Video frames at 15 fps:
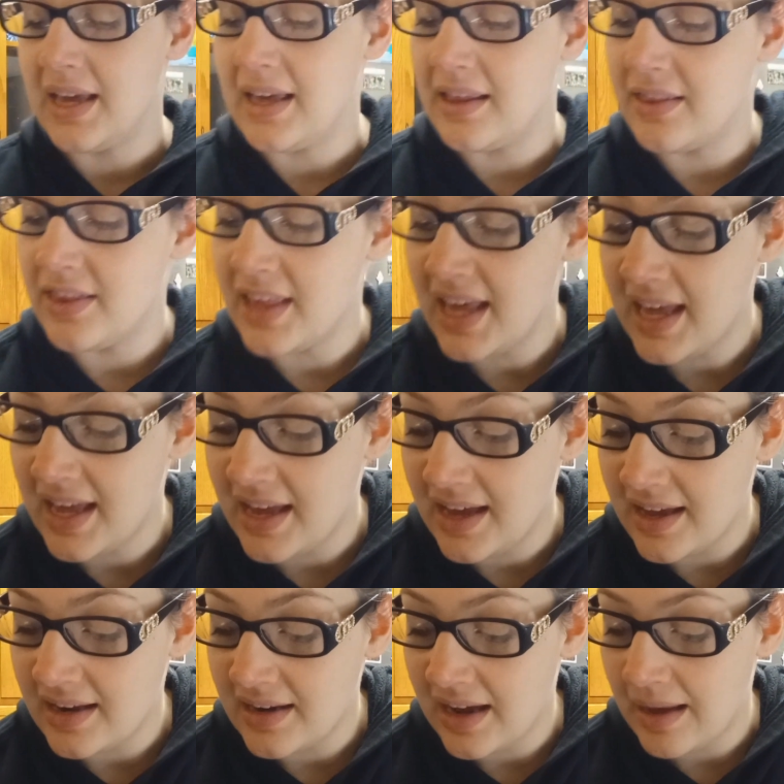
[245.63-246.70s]
And
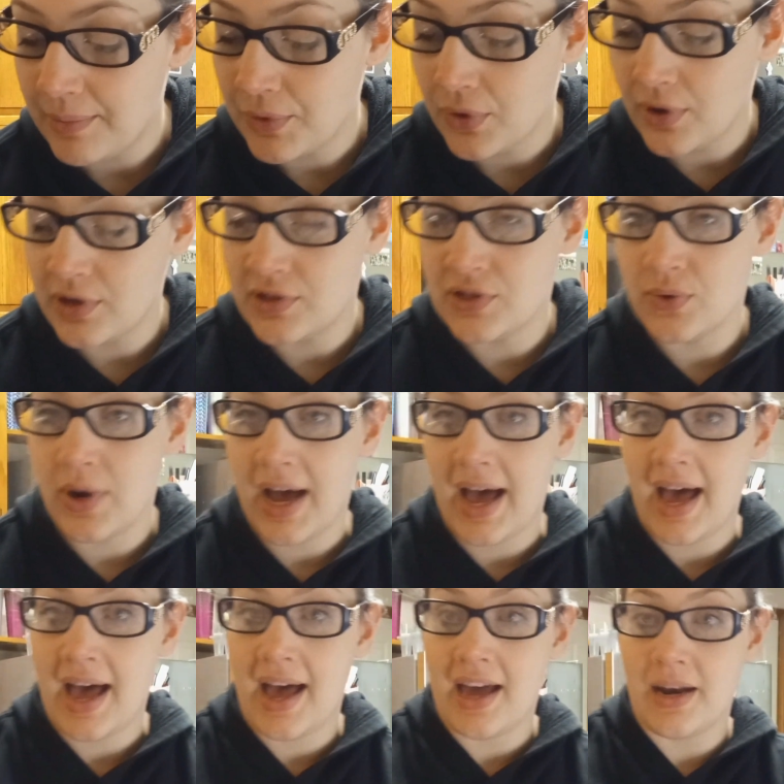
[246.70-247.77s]
then I'm going to
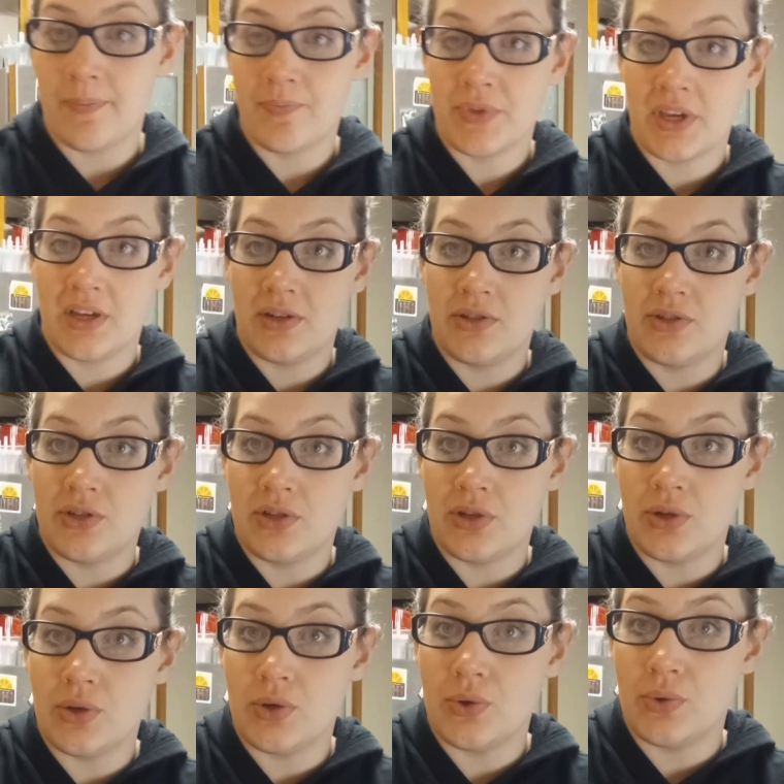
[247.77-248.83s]
add
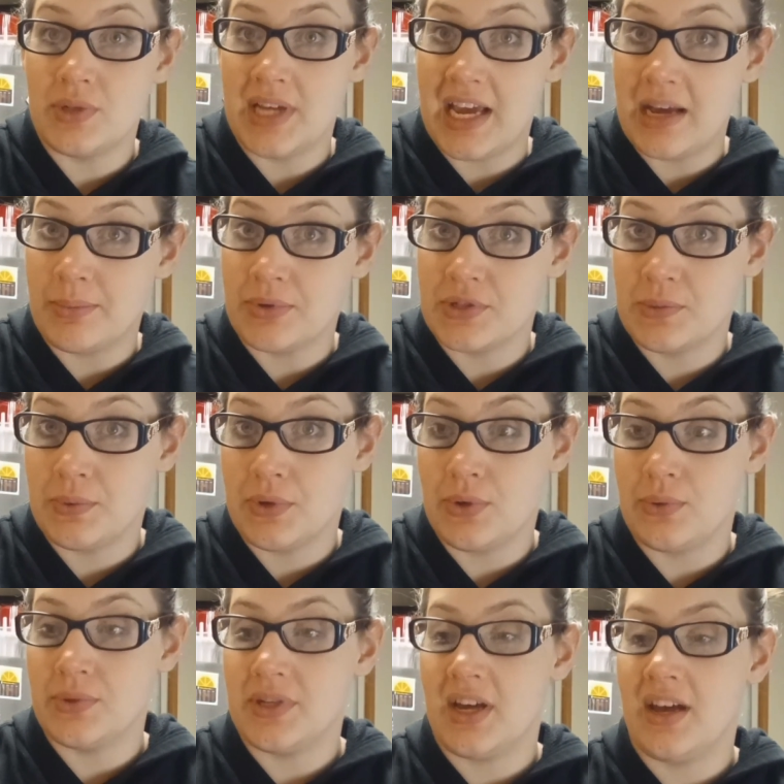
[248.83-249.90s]
two
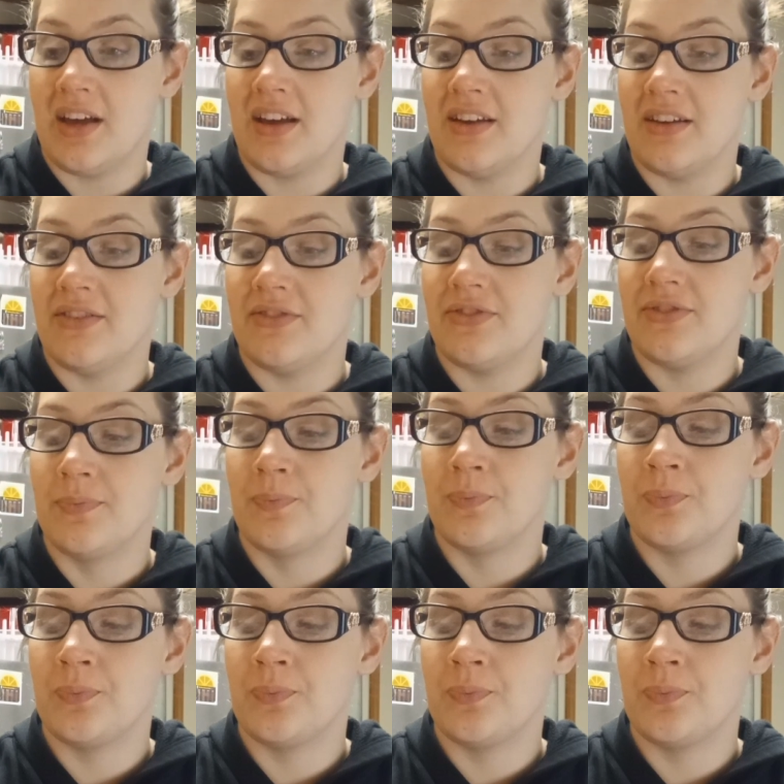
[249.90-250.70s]
tablespoons of